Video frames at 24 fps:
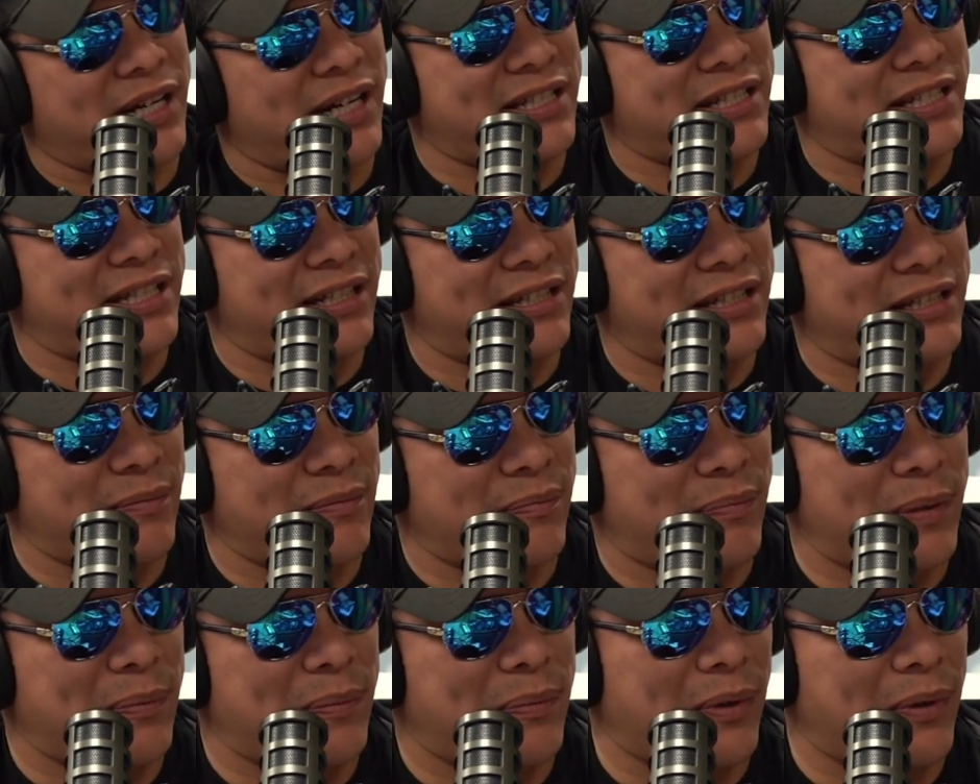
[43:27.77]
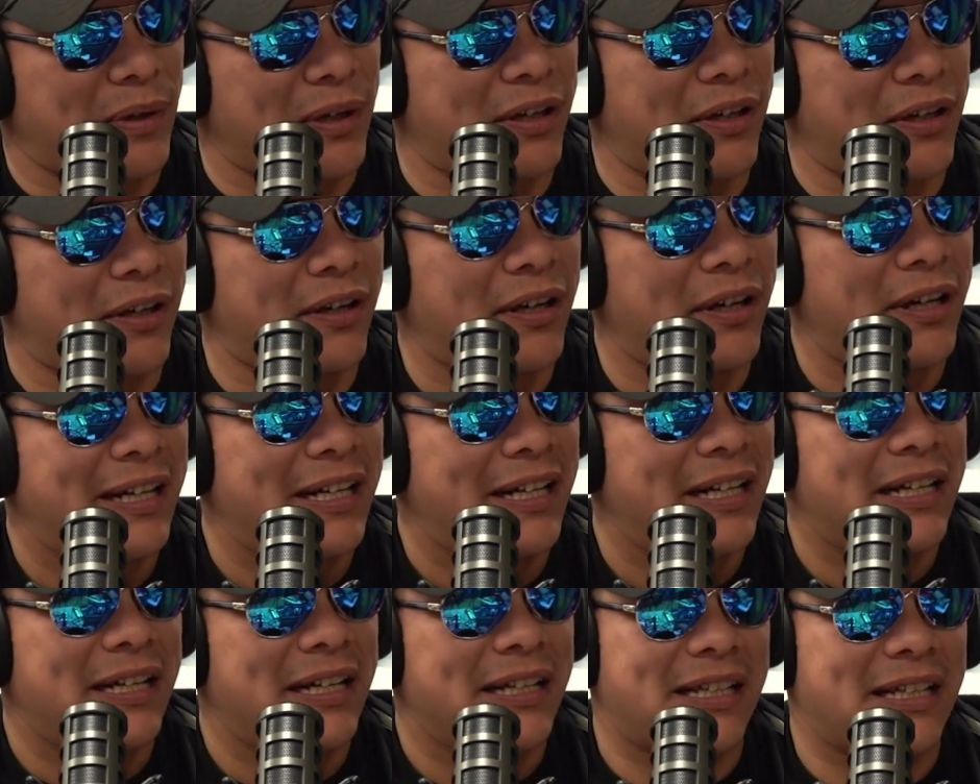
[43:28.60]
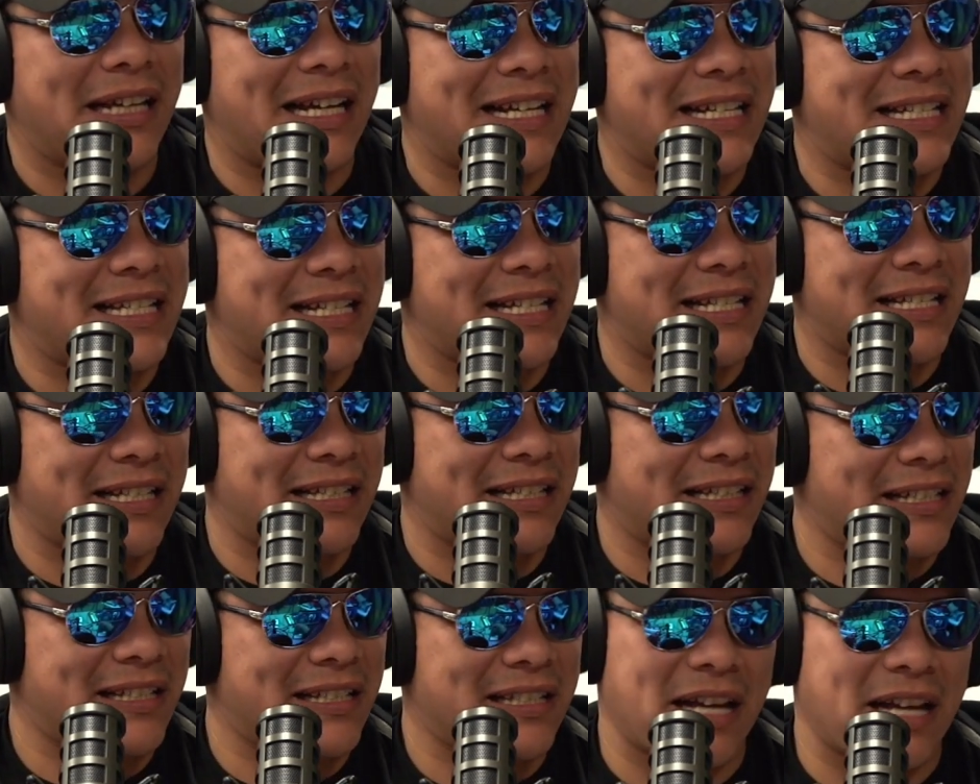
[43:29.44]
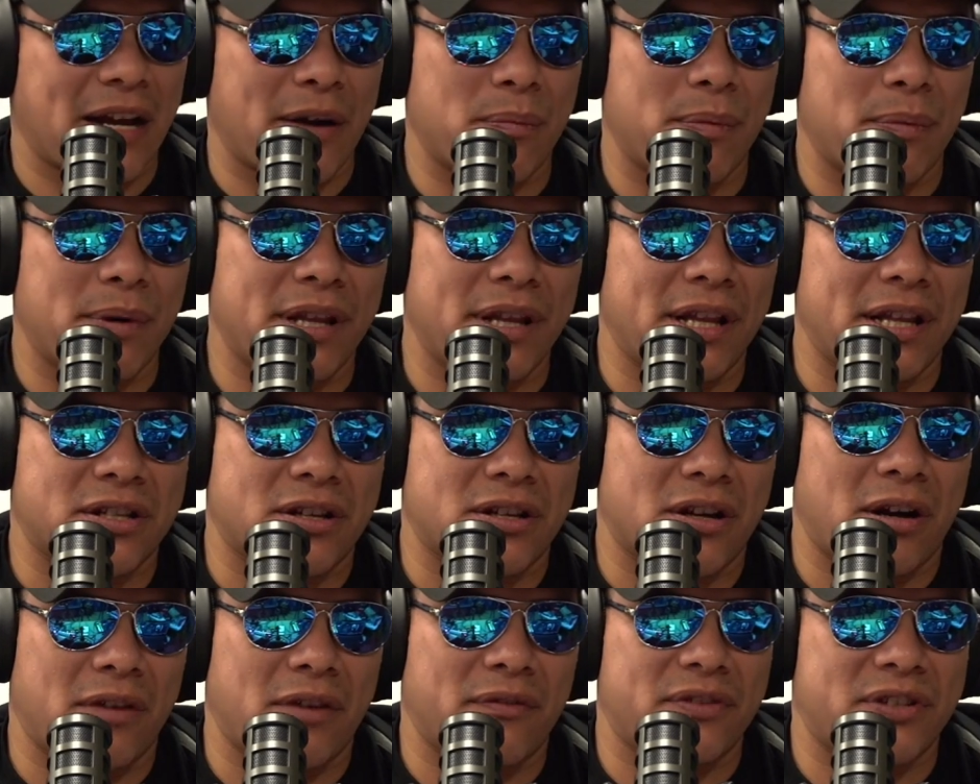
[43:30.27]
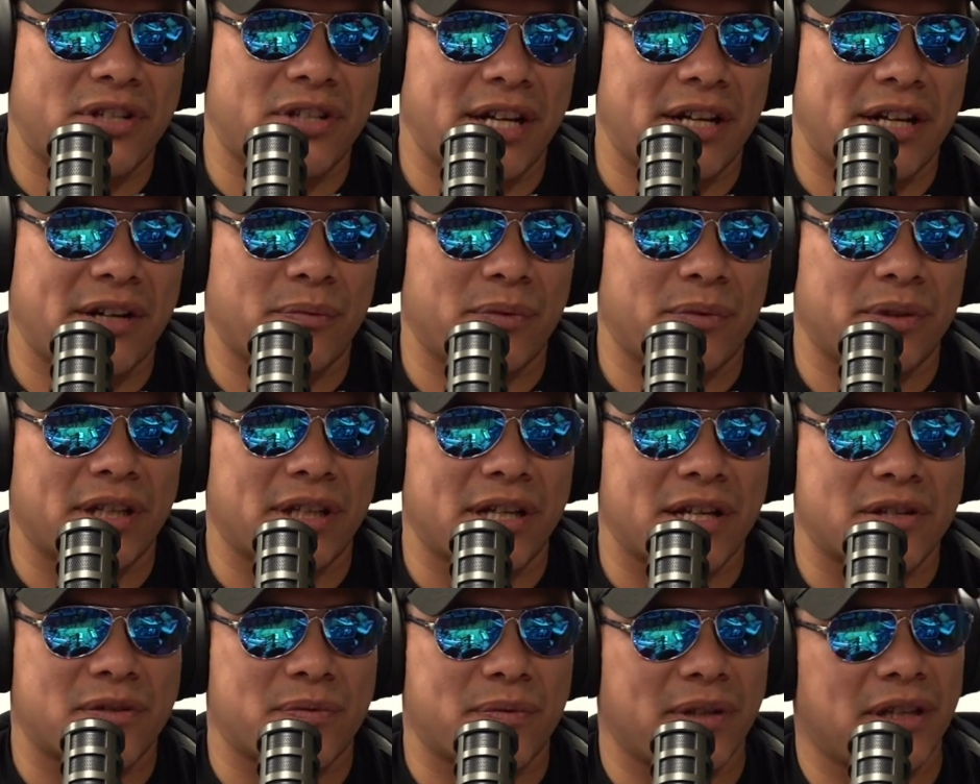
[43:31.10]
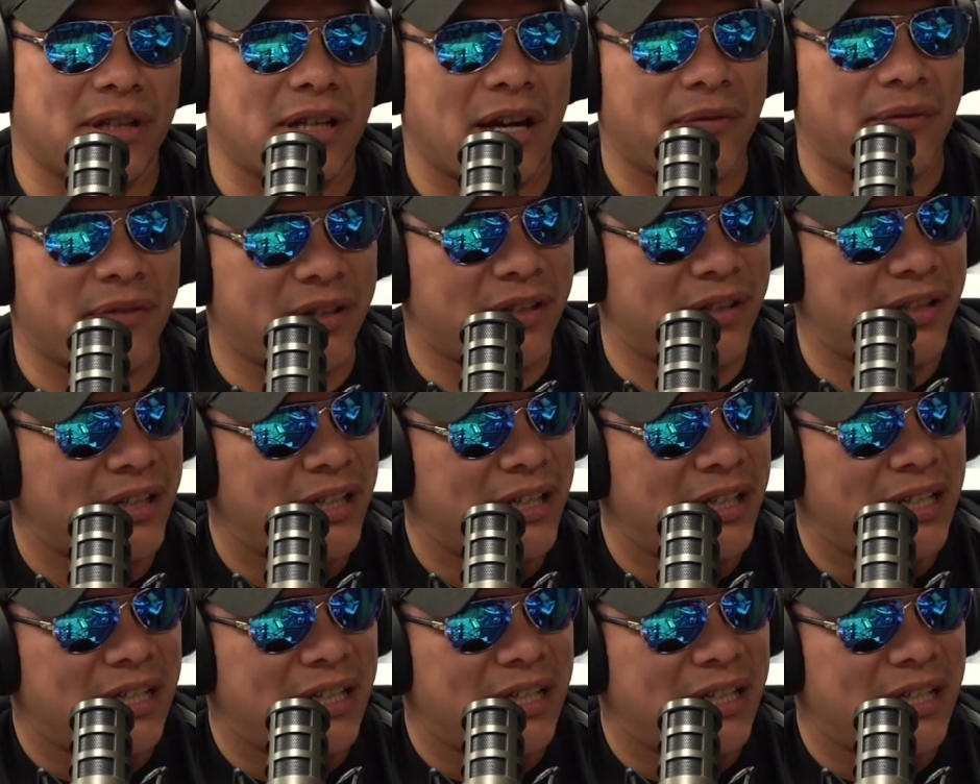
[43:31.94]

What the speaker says: I've seen some people on here. Thanks, Izzy. Thanks everybody that's conversating with us. We love it.